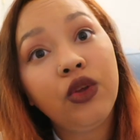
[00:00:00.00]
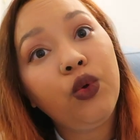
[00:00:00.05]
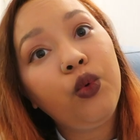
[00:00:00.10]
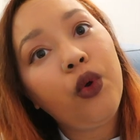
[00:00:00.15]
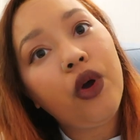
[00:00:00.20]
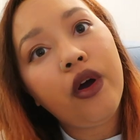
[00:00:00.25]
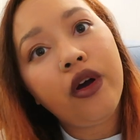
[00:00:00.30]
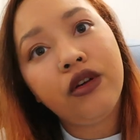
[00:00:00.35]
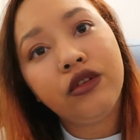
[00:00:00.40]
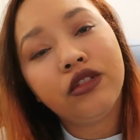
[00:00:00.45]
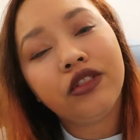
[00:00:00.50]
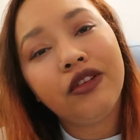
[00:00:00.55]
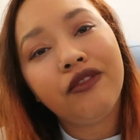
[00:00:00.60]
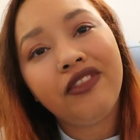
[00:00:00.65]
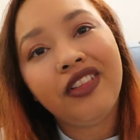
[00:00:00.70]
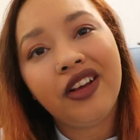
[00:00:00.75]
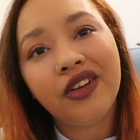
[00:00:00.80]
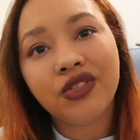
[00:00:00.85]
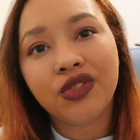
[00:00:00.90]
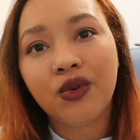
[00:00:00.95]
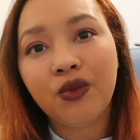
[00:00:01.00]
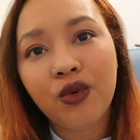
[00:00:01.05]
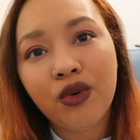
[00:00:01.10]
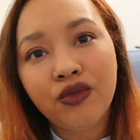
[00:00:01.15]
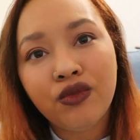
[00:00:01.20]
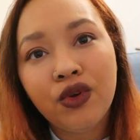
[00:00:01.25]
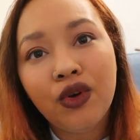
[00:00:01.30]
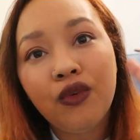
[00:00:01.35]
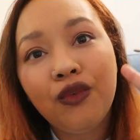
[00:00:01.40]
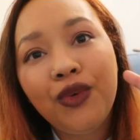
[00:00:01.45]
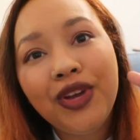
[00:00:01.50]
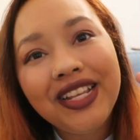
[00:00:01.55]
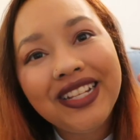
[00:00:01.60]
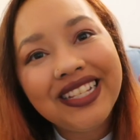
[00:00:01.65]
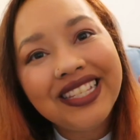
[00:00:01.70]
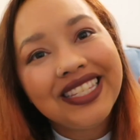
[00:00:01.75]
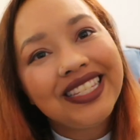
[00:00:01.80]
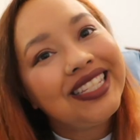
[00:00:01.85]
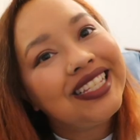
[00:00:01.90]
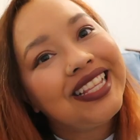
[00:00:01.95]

You are all sunflowers and a wolf of a week.